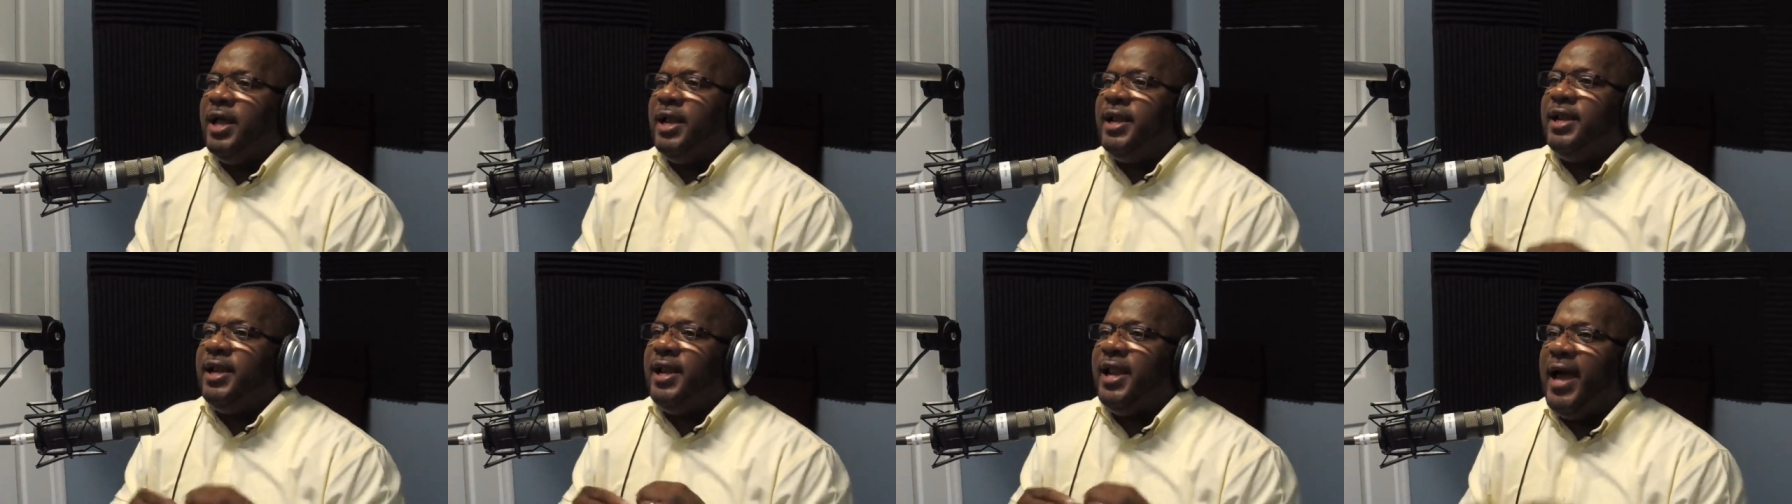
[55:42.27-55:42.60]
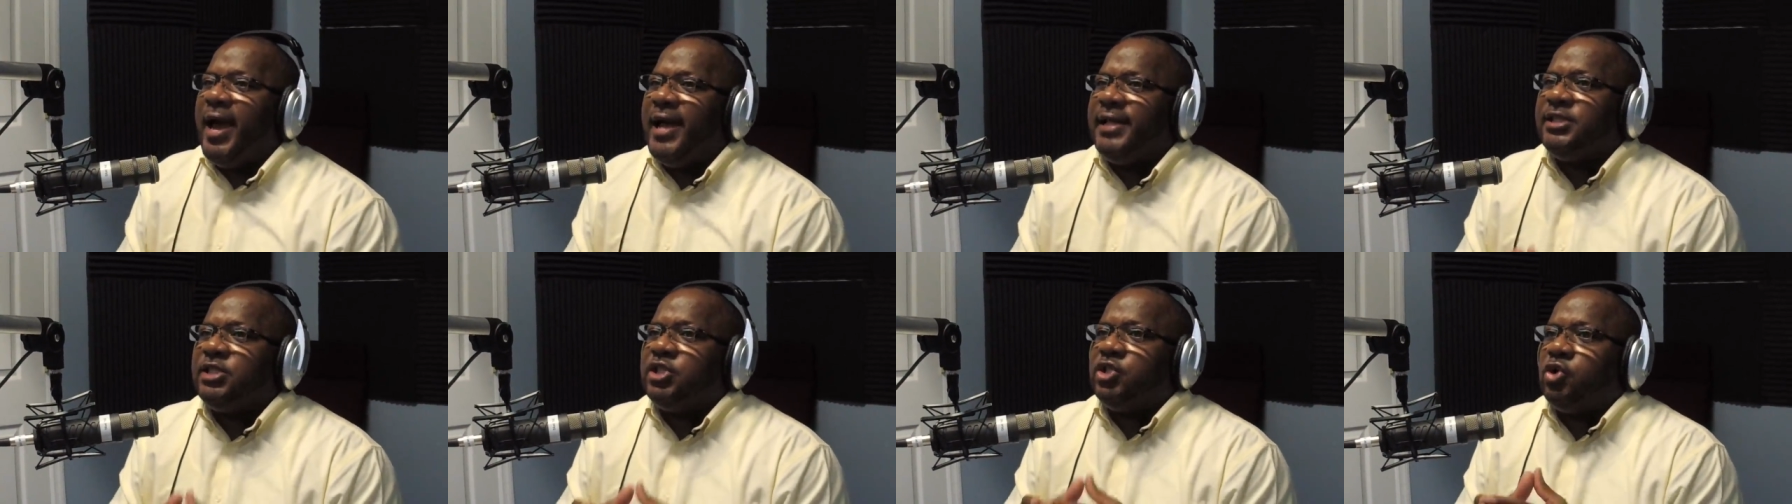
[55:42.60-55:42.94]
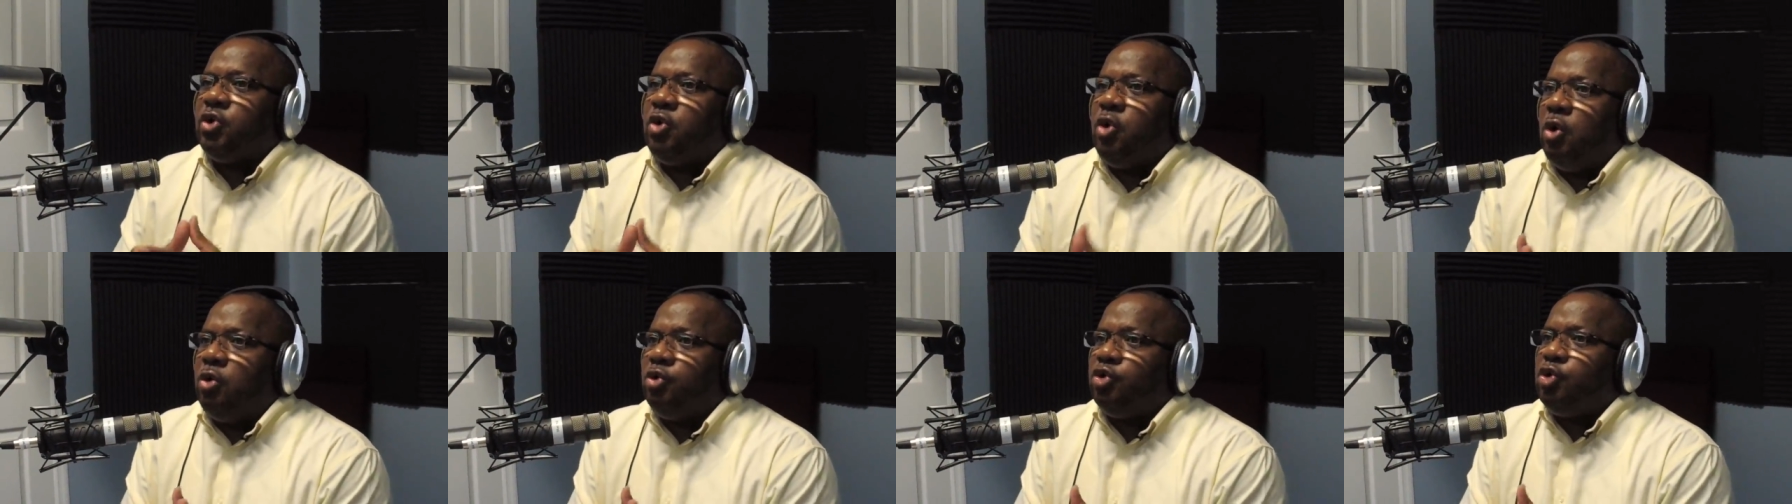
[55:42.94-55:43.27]
let's
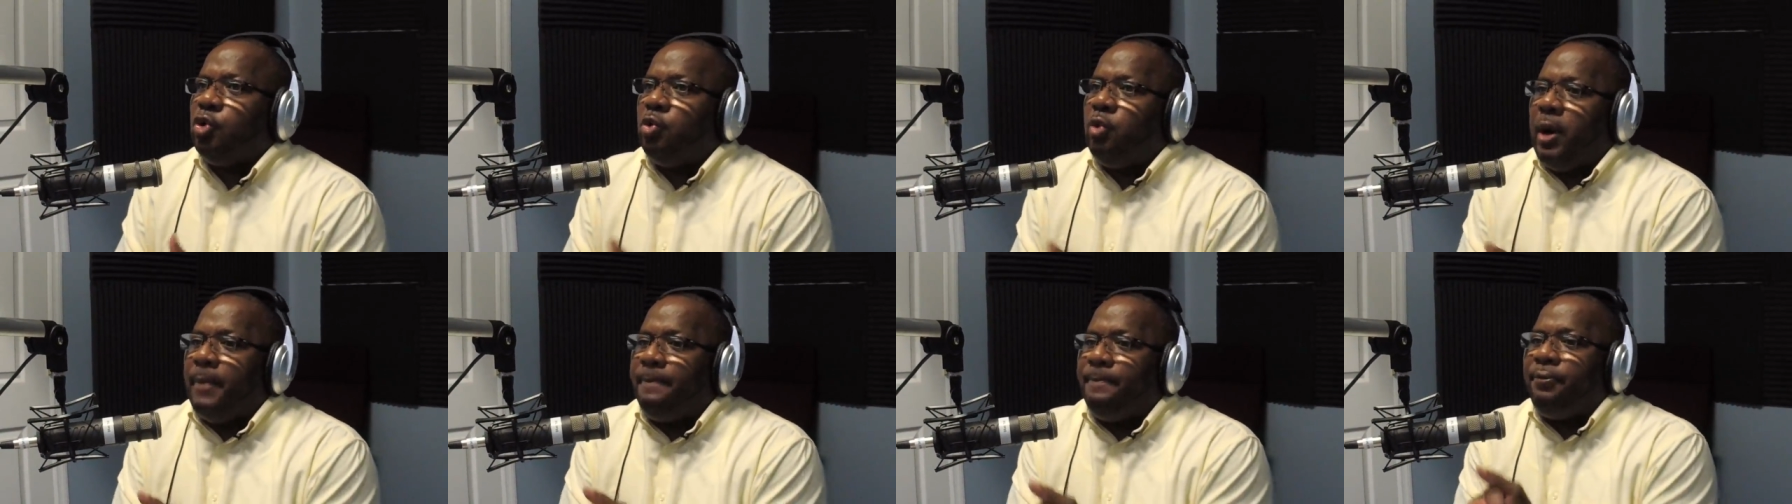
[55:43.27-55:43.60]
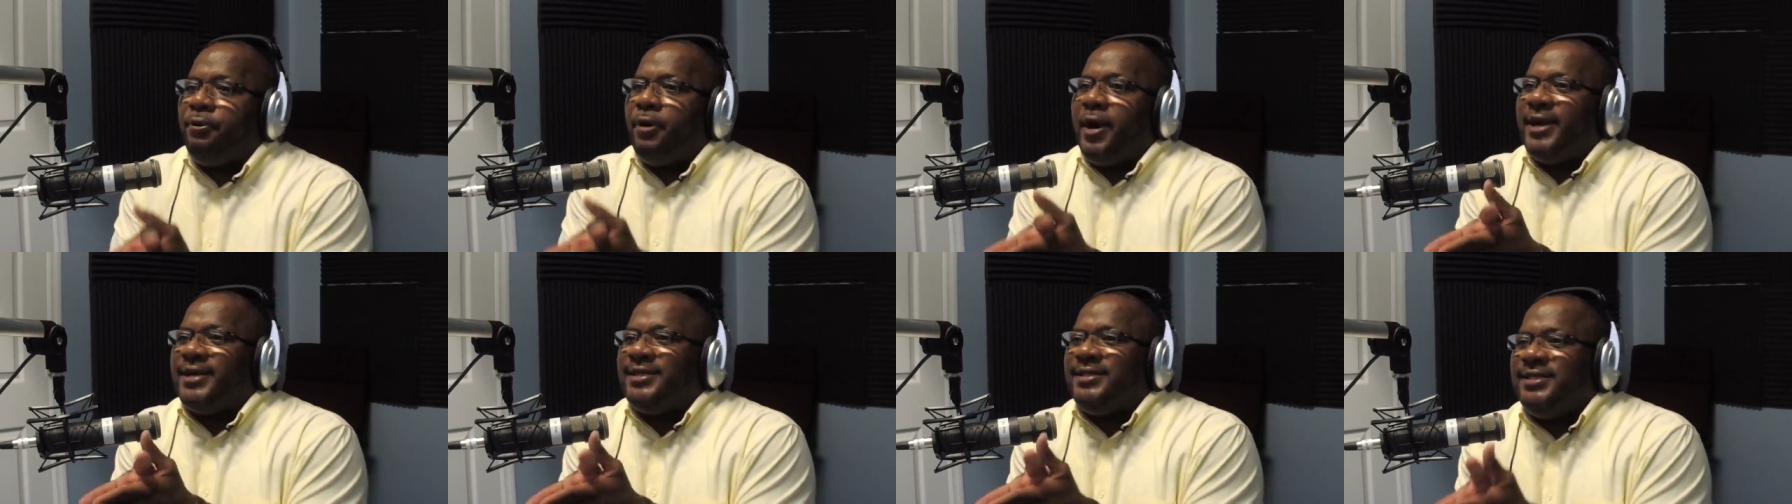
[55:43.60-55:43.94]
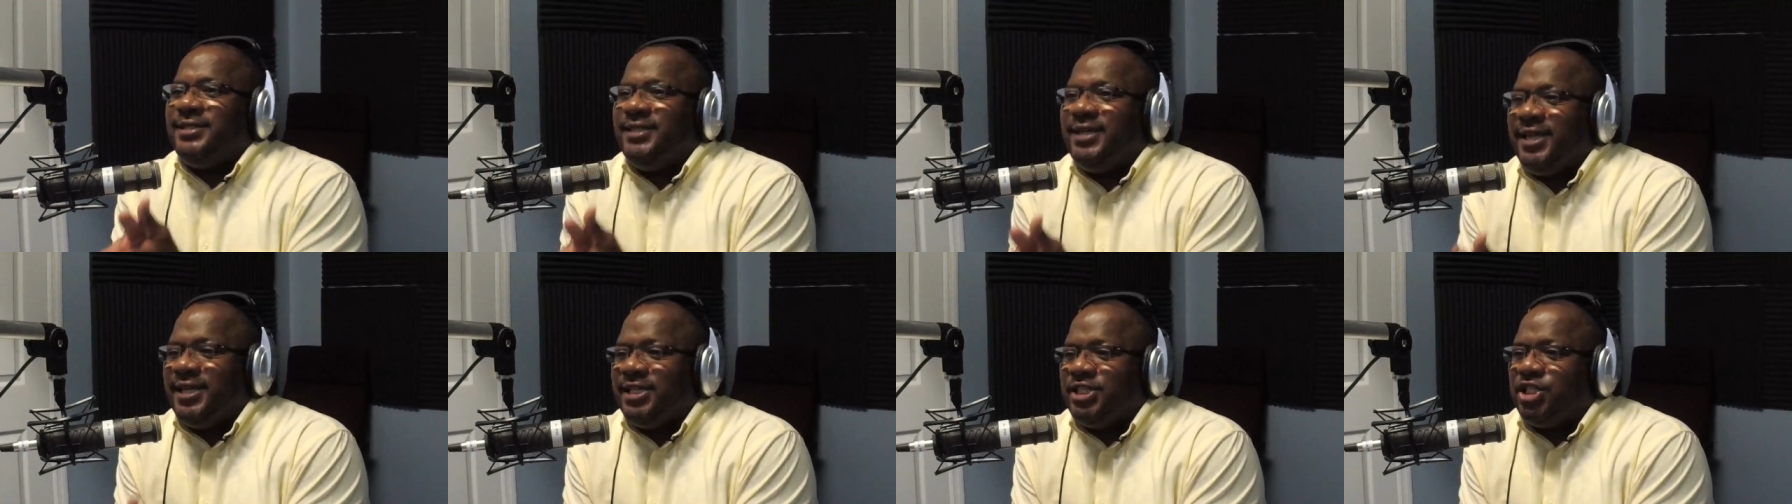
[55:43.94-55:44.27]
go to a
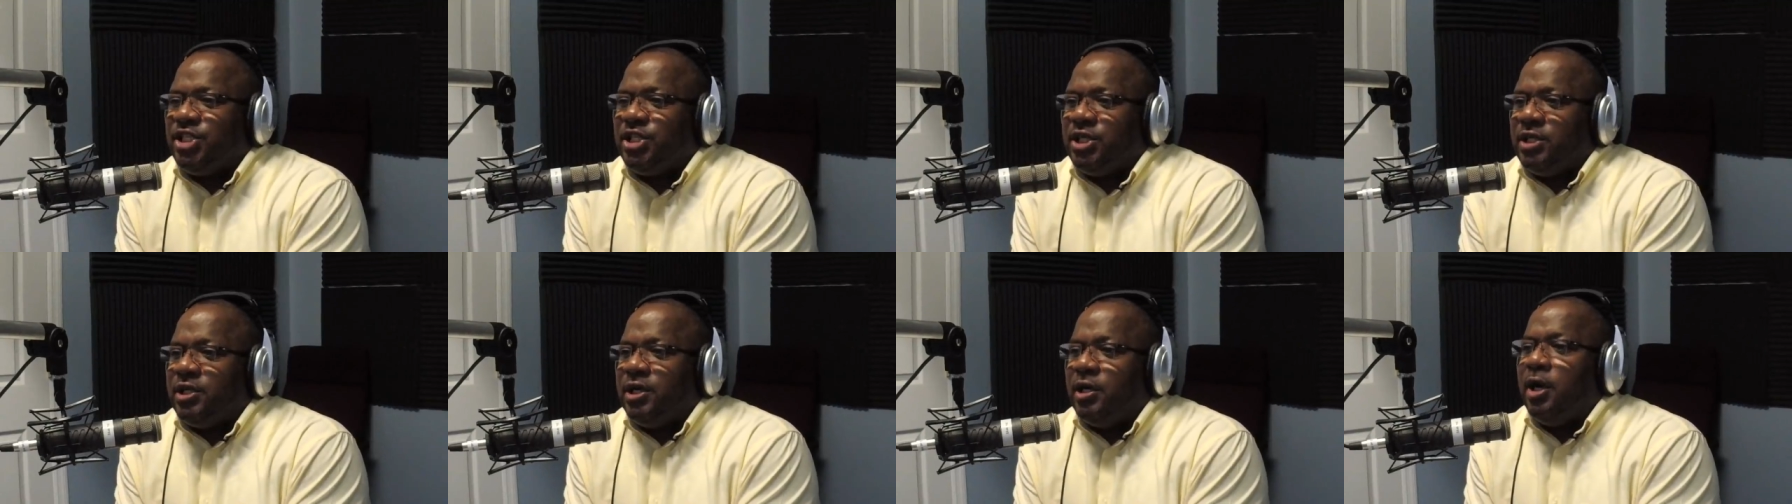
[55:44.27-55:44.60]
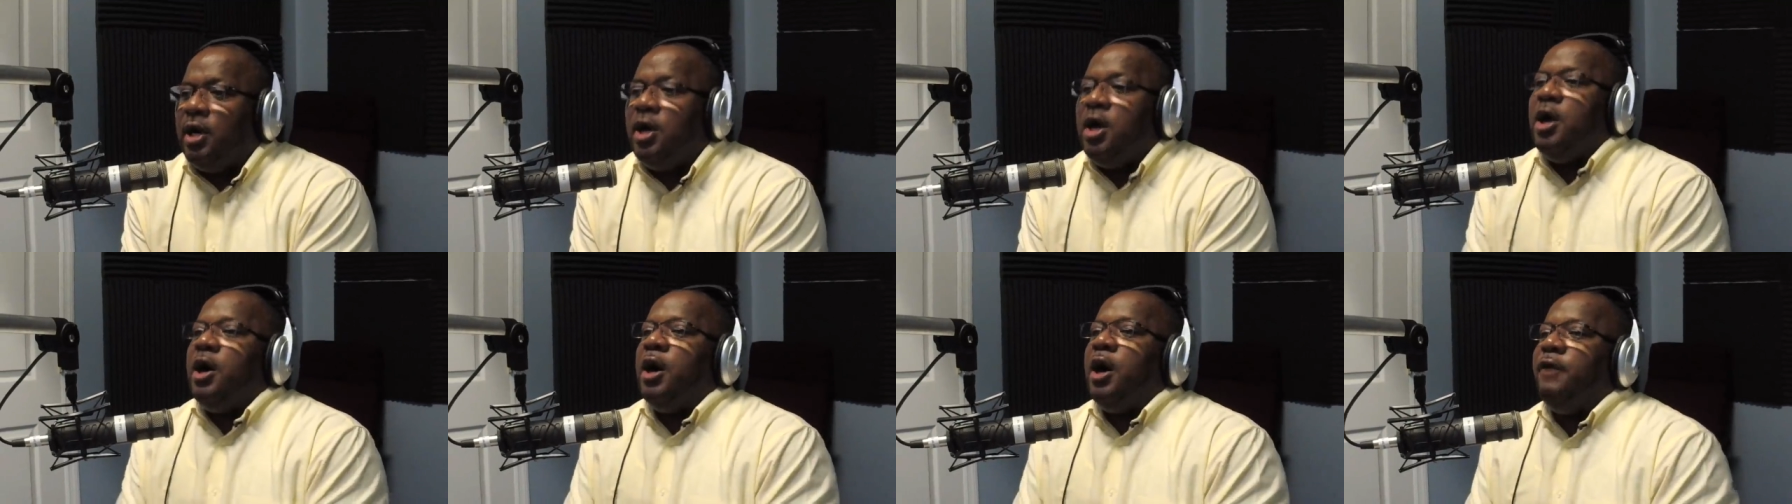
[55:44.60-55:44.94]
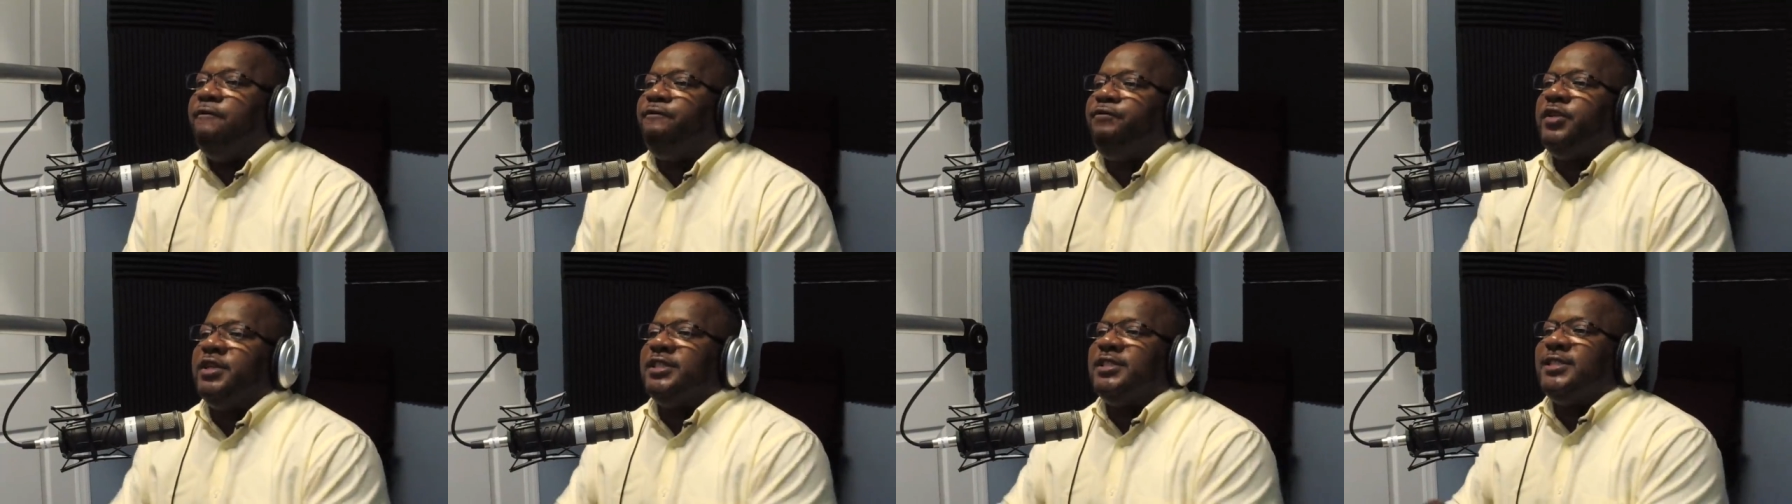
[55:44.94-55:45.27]
practitioner
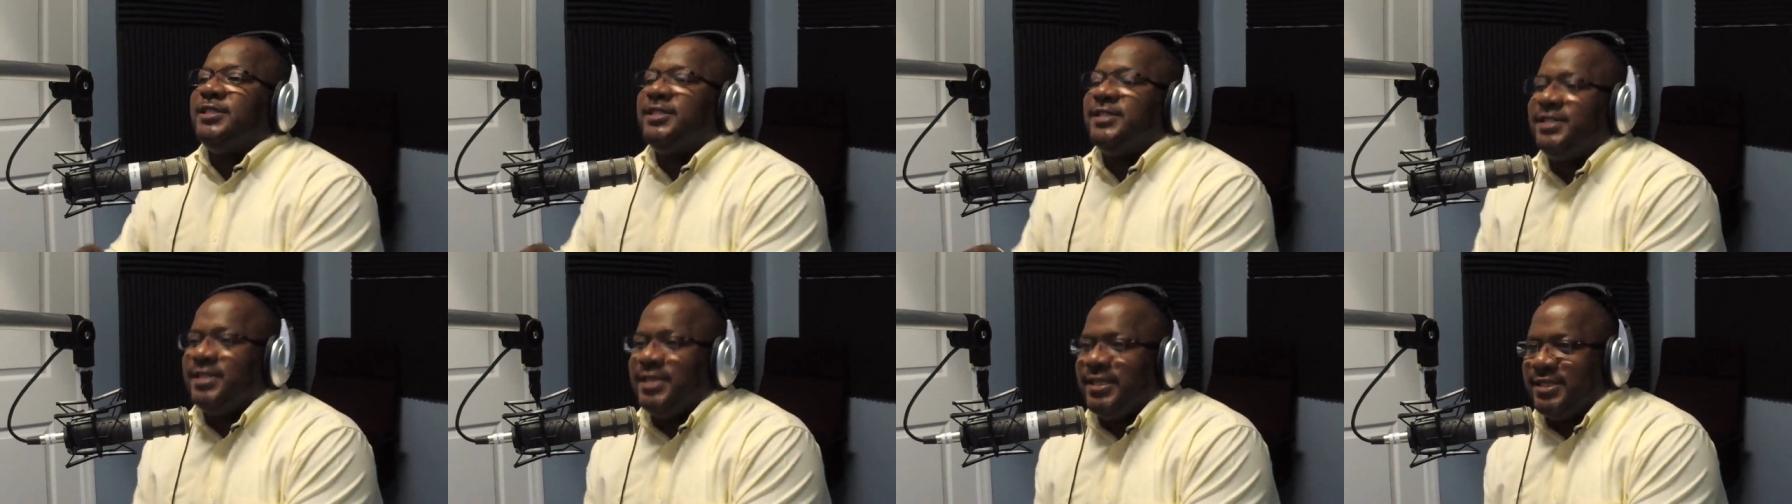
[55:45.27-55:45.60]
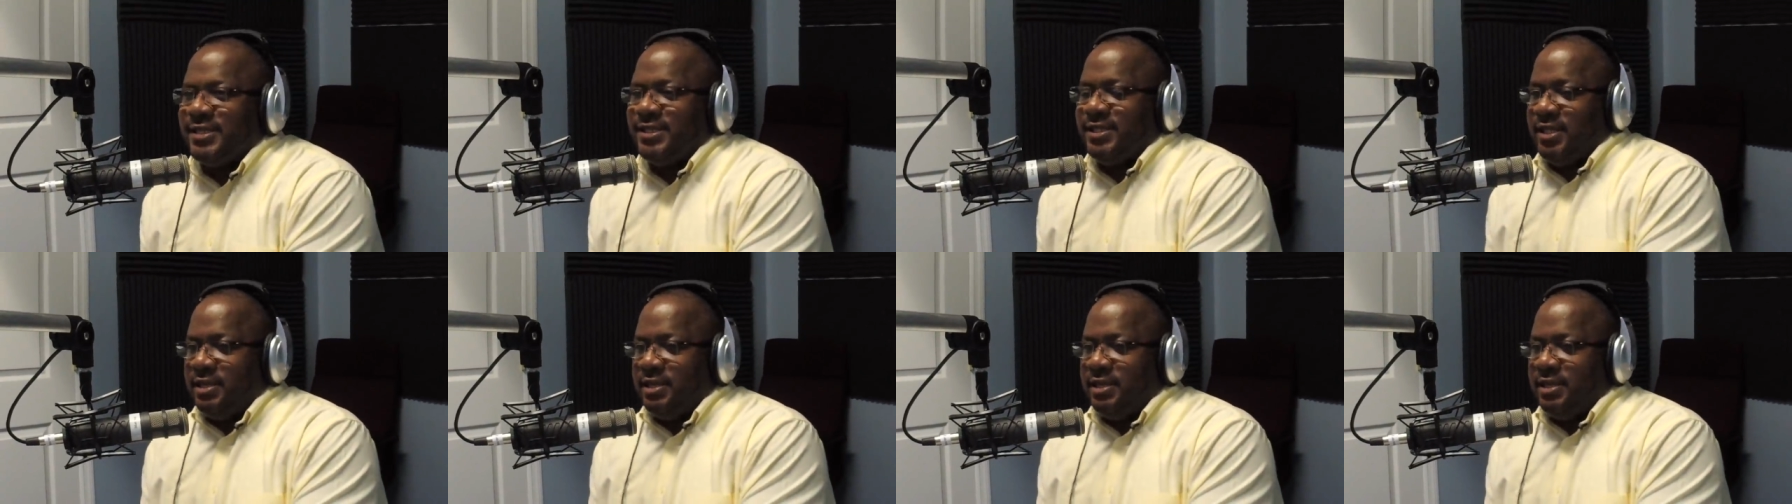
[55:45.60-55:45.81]
of the system